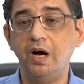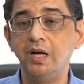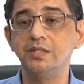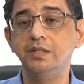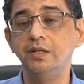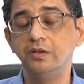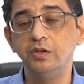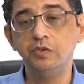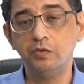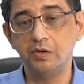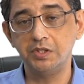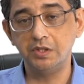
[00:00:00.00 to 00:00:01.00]
answered this
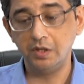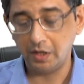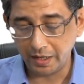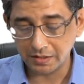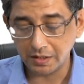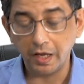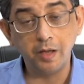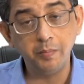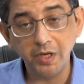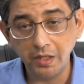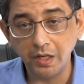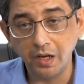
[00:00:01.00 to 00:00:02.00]
question as
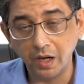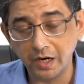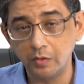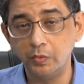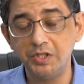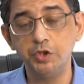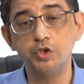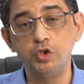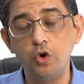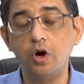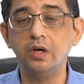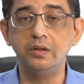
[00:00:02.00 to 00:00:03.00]
hemi neglect, which is
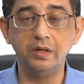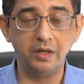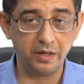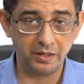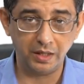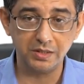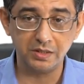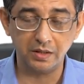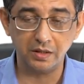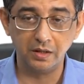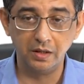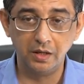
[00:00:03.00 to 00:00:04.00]
not the correct answer.
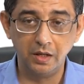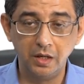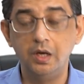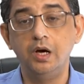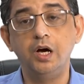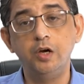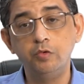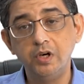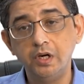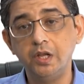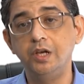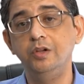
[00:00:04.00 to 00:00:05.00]
I want
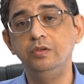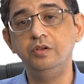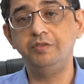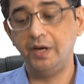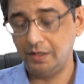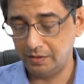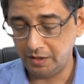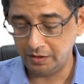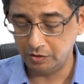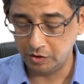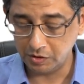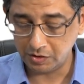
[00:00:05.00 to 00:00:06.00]
to tell you the fact
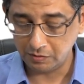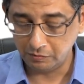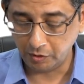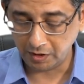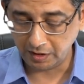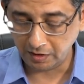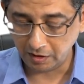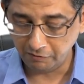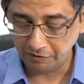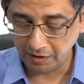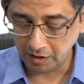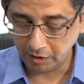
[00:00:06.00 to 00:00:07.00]
that this, what
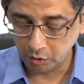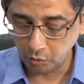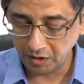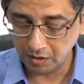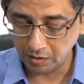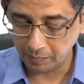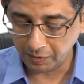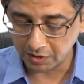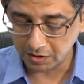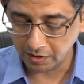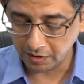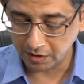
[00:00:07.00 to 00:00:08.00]
we are doing in the
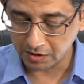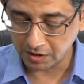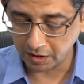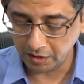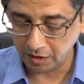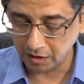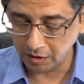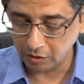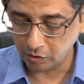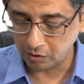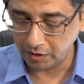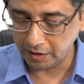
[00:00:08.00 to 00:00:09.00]
patient, is technically
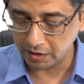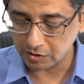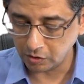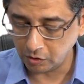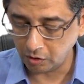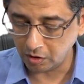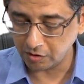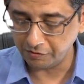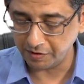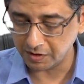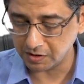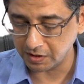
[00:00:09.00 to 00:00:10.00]
called as clock
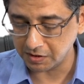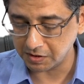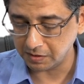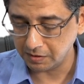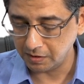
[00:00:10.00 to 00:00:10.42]
face test.